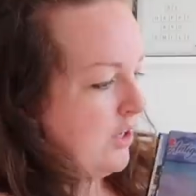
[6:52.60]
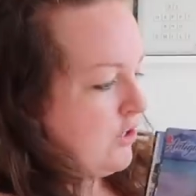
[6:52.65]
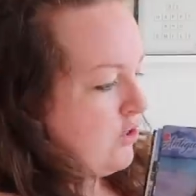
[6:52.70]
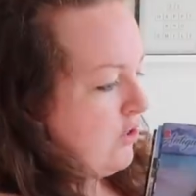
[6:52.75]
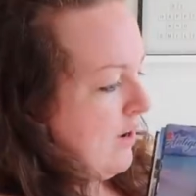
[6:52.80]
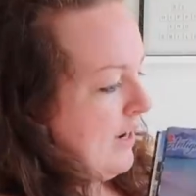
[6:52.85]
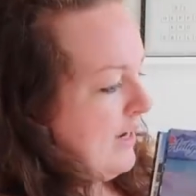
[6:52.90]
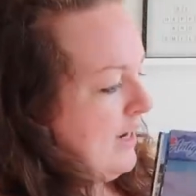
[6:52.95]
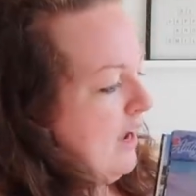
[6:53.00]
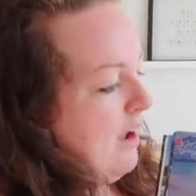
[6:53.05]
I
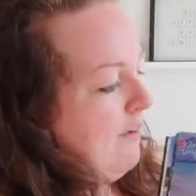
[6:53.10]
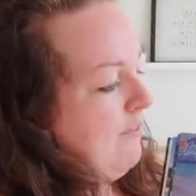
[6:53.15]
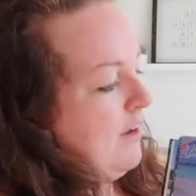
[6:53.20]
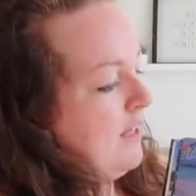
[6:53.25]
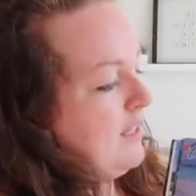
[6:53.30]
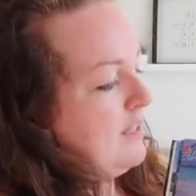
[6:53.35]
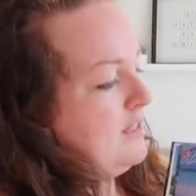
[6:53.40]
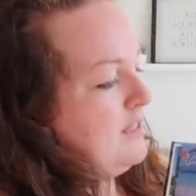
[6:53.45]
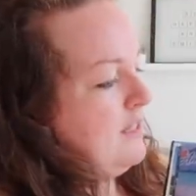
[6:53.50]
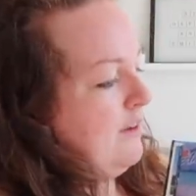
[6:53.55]
try and have
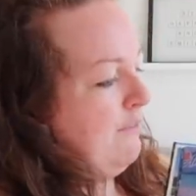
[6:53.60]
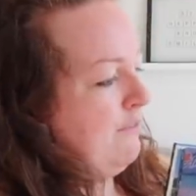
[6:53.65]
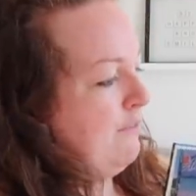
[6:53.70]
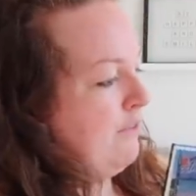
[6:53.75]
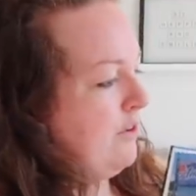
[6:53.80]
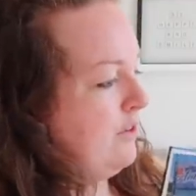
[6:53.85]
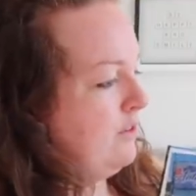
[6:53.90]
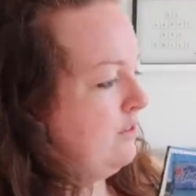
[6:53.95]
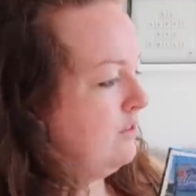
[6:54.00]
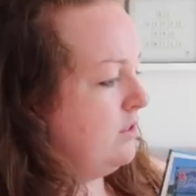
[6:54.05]
like
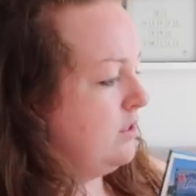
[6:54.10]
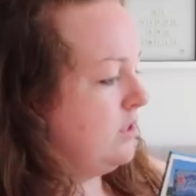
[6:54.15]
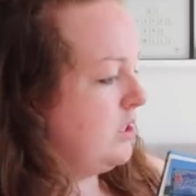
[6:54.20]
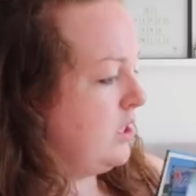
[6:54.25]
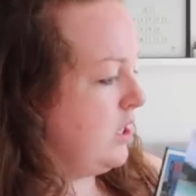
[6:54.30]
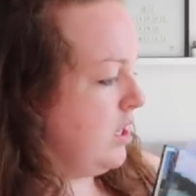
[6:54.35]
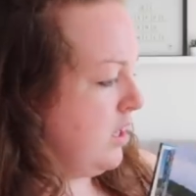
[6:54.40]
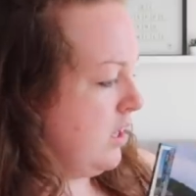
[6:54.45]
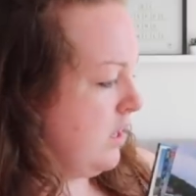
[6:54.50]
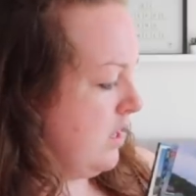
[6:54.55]

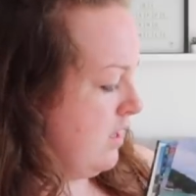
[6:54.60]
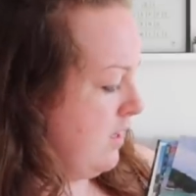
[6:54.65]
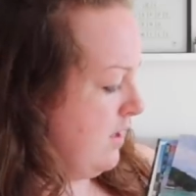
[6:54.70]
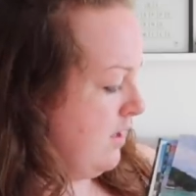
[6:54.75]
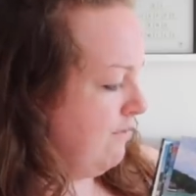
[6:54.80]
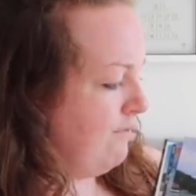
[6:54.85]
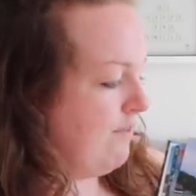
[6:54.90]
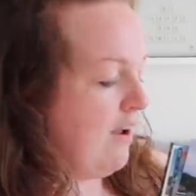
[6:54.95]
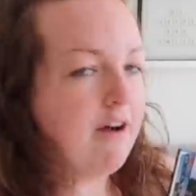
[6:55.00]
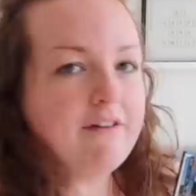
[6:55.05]
different
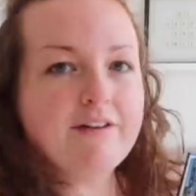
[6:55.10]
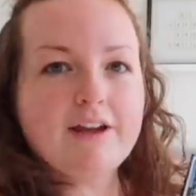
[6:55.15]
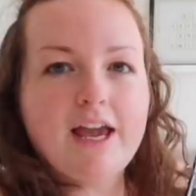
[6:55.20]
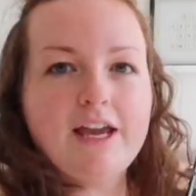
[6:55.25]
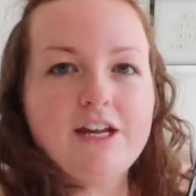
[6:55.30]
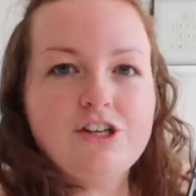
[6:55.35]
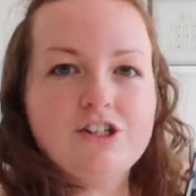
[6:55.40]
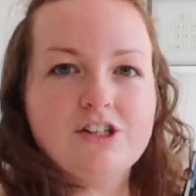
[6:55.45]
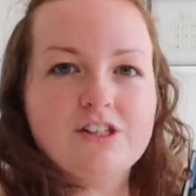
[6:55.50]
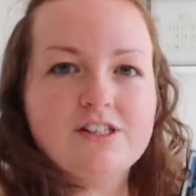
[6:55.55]

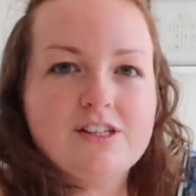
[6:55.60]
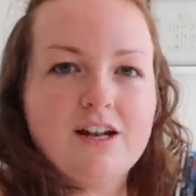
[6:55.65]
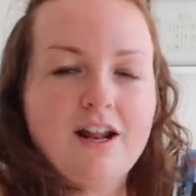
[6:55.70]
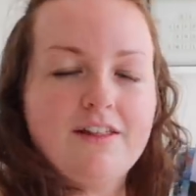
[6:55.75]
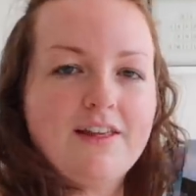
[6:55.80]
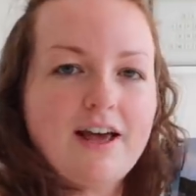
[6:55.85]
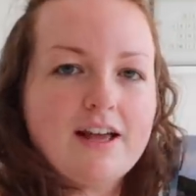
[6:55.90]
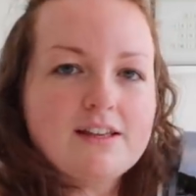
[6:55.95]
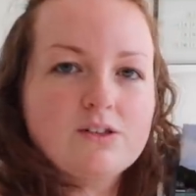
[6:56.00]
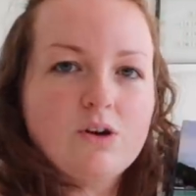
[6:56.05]
variations. So
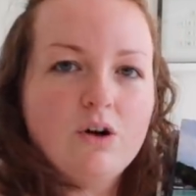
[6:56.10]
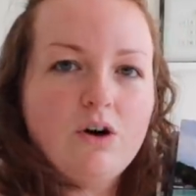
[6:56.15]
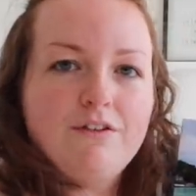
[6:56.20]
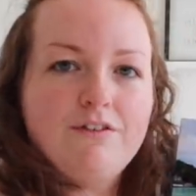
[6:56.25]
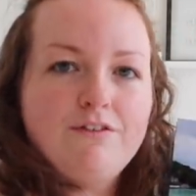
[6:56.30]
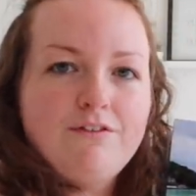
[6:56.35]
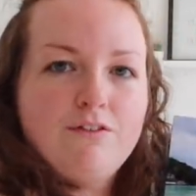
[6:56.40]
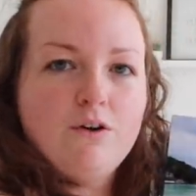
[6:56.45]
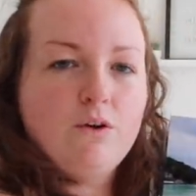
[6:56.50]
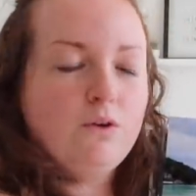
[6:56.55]
like that's got a
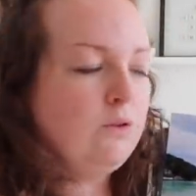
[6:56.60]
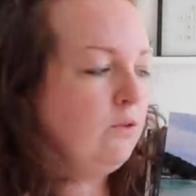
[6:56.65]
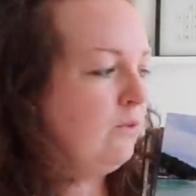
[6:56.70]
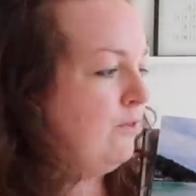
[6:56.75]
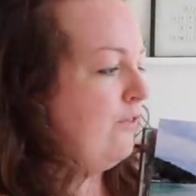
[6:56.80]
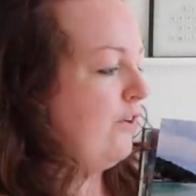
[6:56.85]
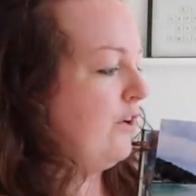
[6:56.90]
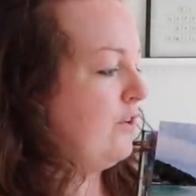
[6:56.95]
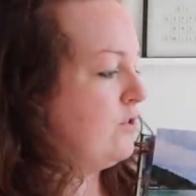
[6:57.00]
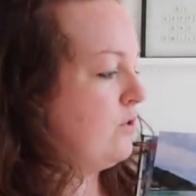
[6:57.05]
full
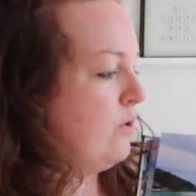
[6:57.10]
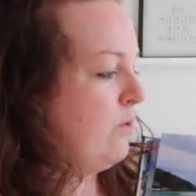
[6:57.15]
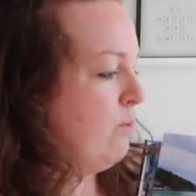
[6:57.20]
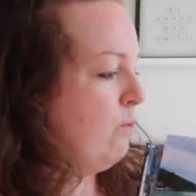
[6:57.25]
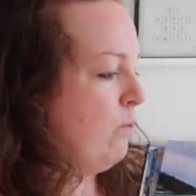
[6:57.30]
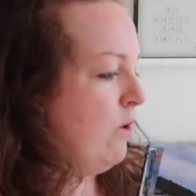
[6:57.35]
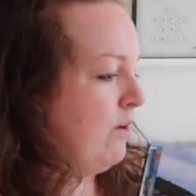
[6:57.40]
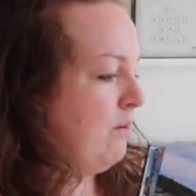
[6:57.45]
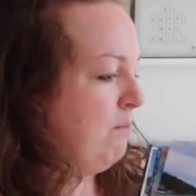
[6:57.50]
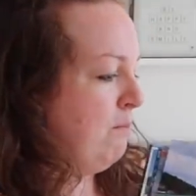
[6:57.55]
photo in
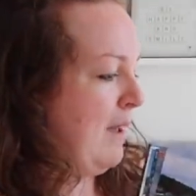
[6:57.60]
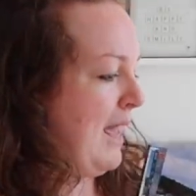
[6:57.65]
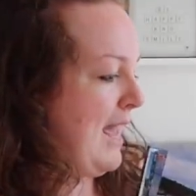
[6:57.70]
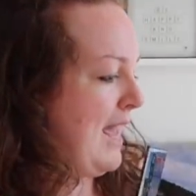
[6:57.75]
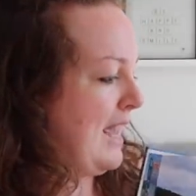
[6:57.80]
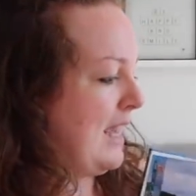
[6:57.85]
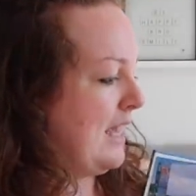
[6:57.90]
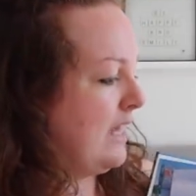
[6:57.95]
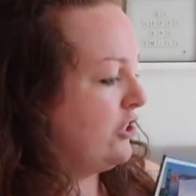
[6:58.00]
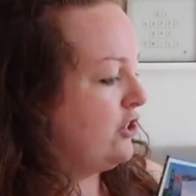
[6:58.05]
one
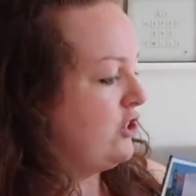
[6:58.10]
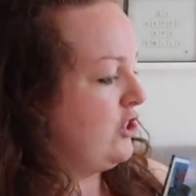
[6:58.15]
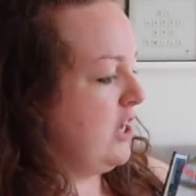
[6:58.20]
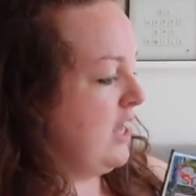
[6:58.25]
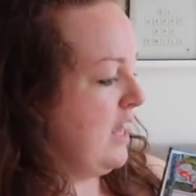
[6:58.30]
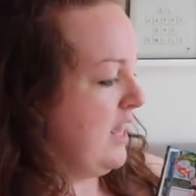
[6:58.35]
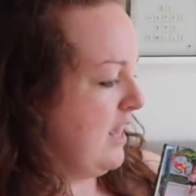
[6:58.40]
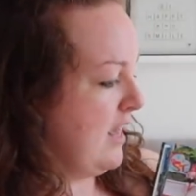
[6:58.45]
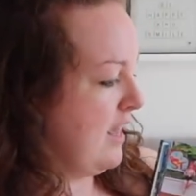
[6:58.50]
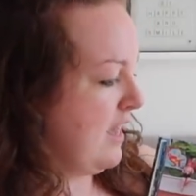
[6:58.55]
page.
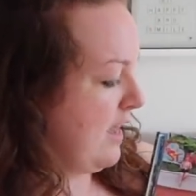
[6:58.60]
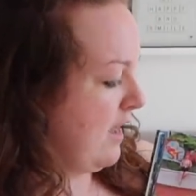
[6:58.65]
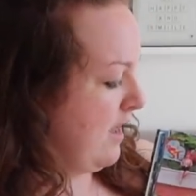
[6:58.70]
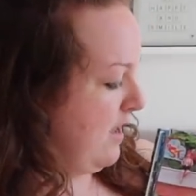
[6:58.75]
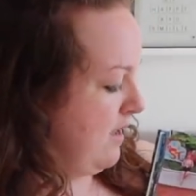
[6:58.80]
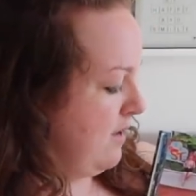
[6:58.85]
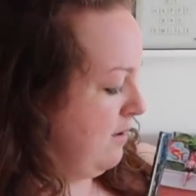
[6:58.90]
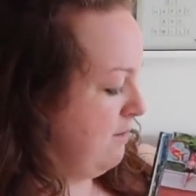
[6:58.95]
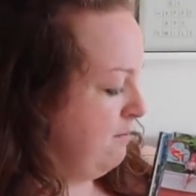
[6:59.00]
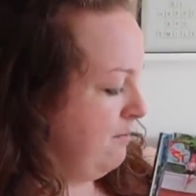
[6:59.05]

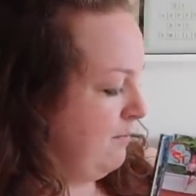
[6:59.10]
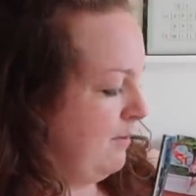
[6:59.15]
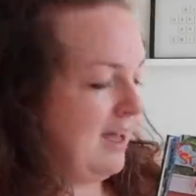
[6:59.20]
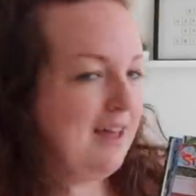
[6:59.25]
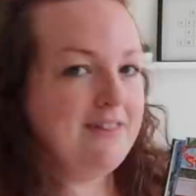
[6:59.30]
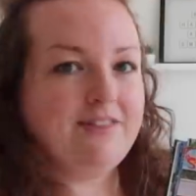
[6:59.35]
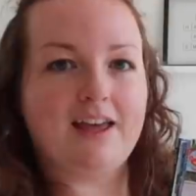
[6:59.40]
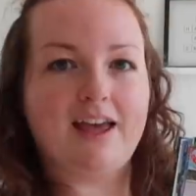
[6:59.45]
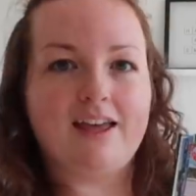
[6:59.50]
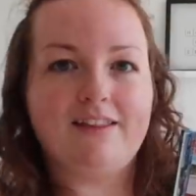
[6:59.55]

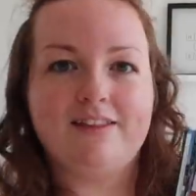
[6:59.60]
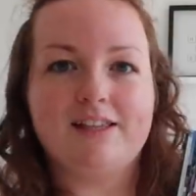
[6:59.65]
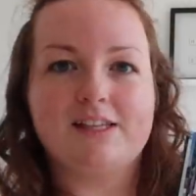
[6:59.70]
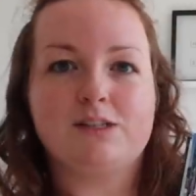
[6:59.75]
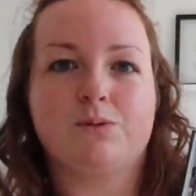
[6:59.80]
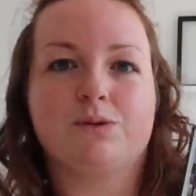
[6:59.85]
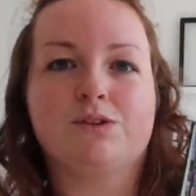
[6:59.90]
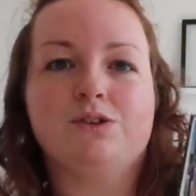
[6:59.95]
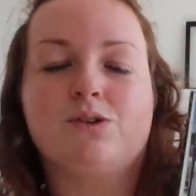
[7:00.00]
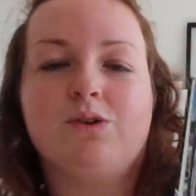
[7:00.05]
And then
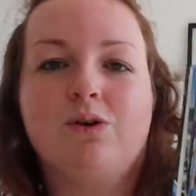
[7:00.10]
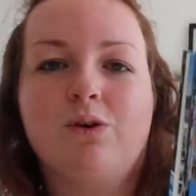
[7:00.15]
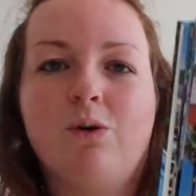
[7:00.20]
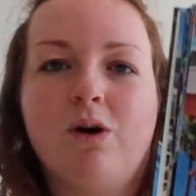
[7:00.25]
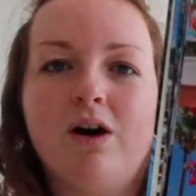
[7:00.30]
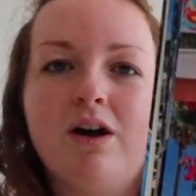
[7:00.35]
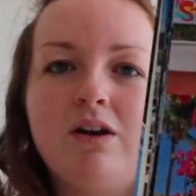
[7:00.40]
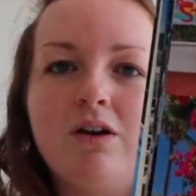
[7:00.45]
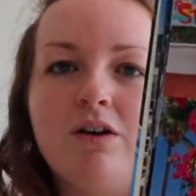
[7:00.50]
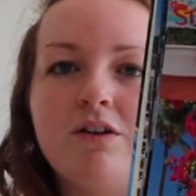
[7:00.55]
this one's got
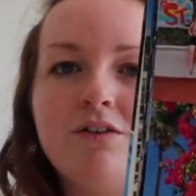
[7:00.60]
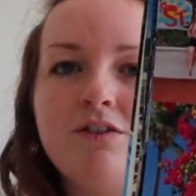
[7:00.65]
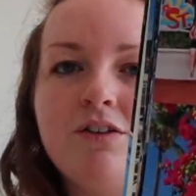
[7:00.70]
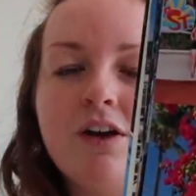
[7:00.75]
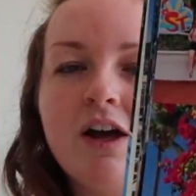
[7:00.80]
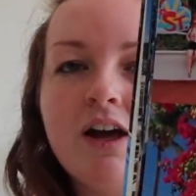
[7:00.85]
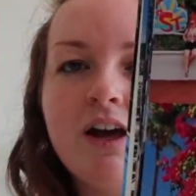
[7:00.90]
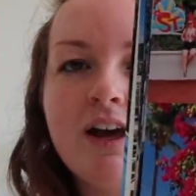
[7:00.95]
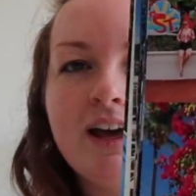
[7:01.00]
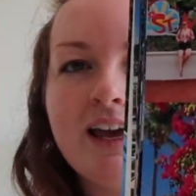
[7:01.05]
quite a lot of
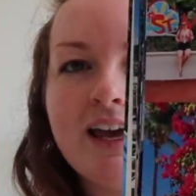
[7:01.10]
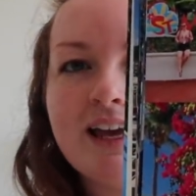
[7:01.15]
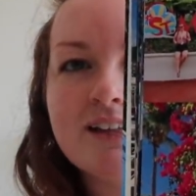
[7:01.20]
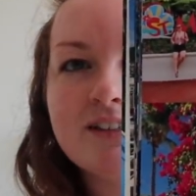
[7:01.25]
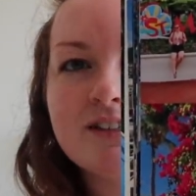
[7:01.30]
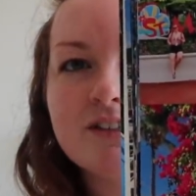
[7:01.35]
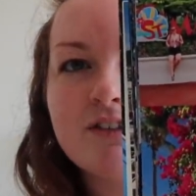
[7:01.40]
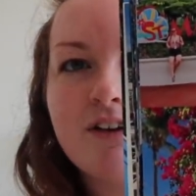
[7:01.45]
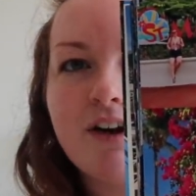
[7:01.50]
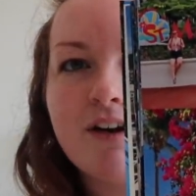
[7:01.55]

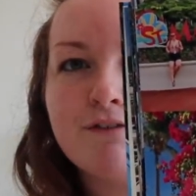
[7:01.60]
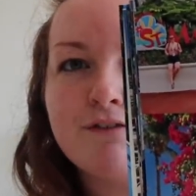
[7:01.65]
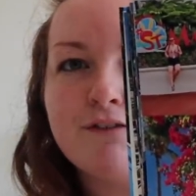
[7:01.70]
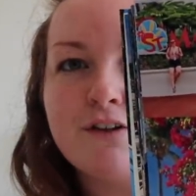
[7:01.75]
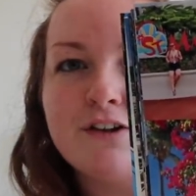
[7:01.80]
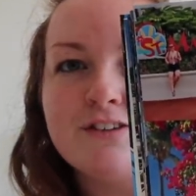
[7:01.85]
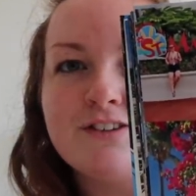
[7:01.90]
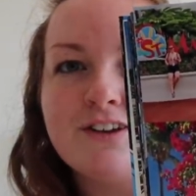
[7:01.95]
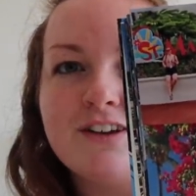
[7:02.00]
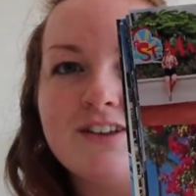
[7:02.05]
Instagram
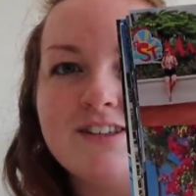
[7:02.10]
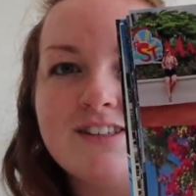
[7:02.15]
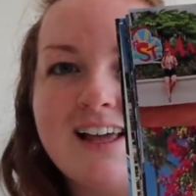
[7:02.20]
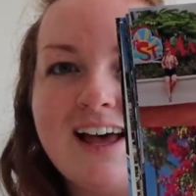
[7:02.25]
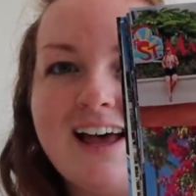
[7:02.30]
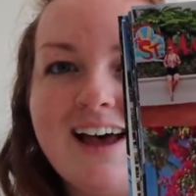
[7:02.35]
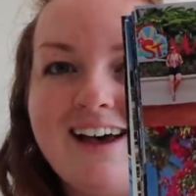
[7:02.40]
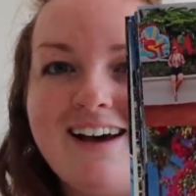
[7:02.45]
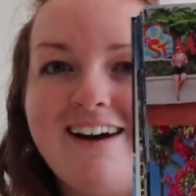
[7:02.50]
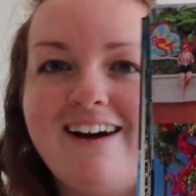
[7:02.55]
photos
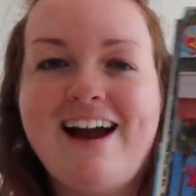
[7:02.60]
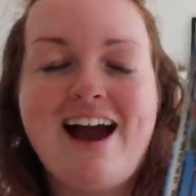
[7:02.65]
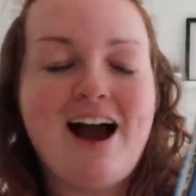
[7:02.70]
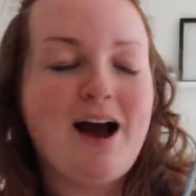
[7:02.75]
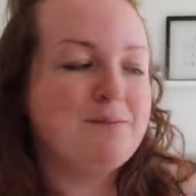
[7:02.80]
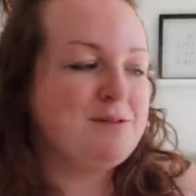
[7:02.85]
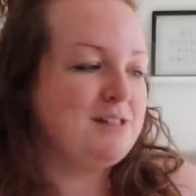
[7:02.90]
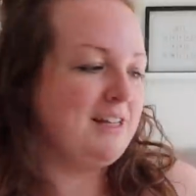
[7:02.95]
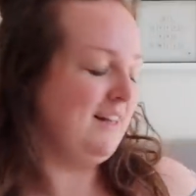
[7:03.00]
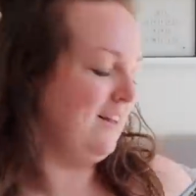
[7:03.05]
there. I
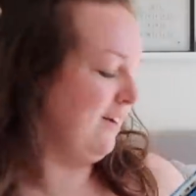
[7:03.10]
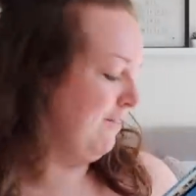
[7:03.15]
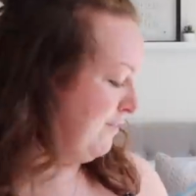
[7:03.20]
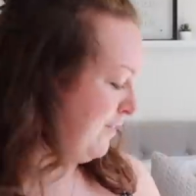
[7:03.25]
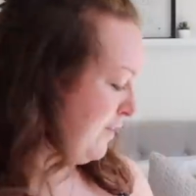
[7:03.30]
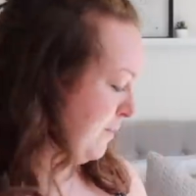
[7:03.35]
absolutely love